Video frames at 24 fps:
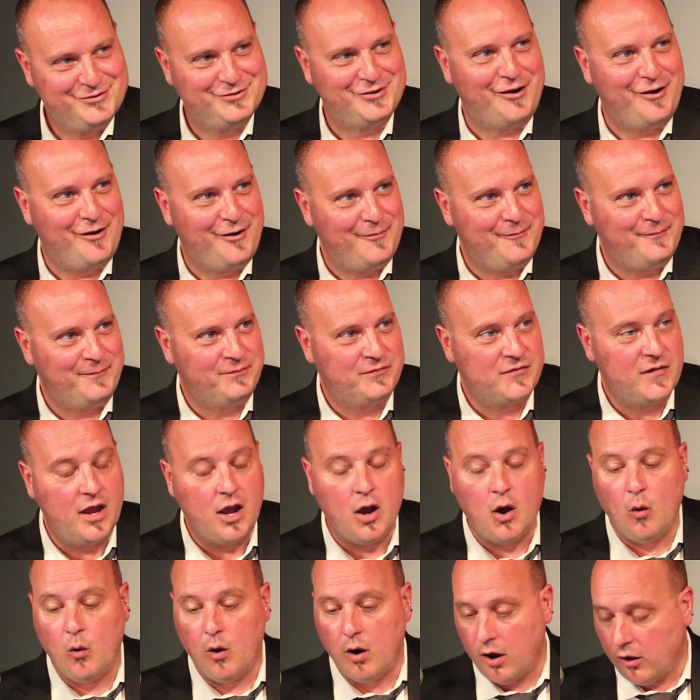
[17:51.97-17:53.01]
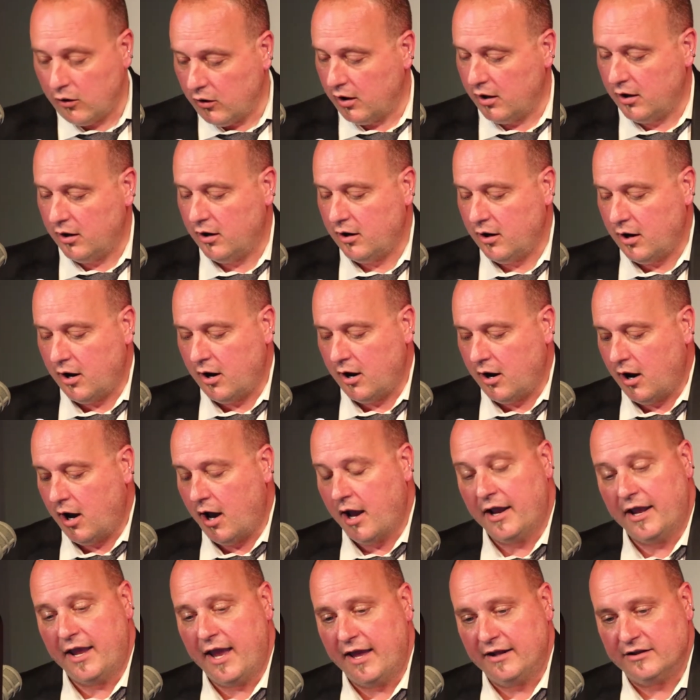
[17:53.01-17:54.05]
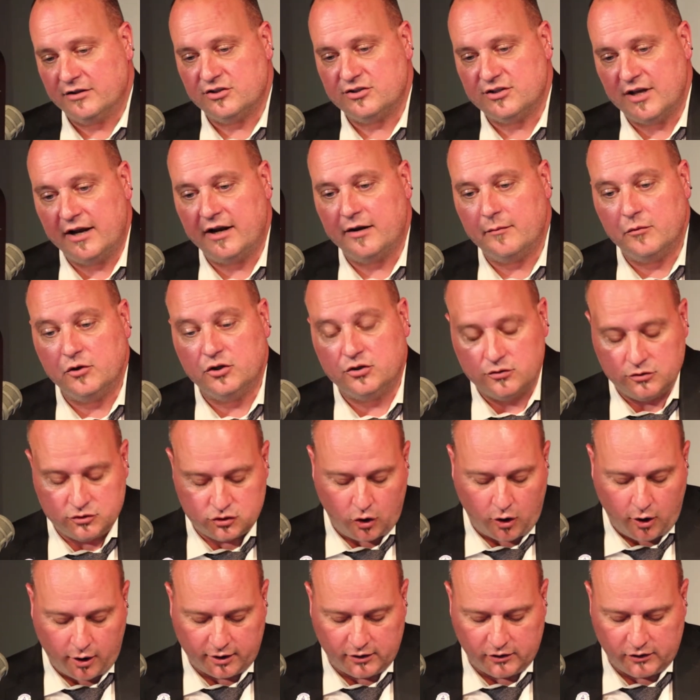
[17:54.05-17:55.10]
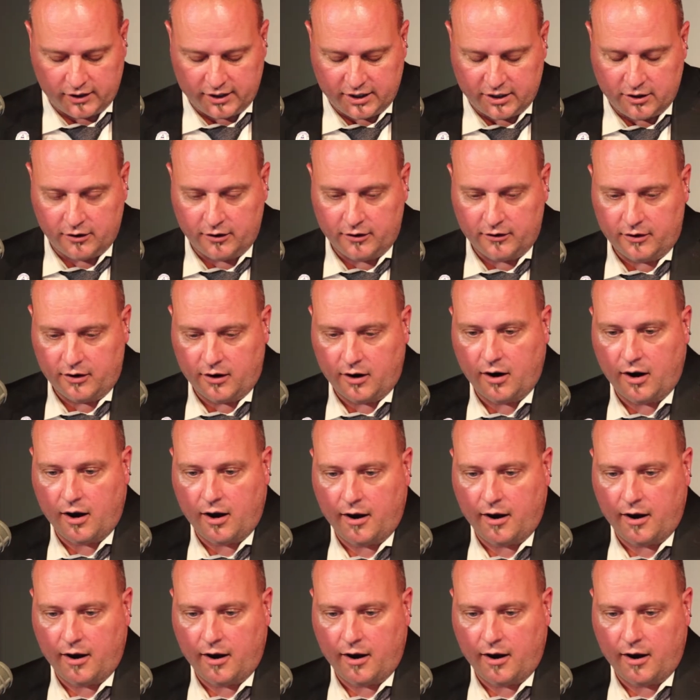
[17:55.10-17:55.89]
So, again, Senate Majority Leader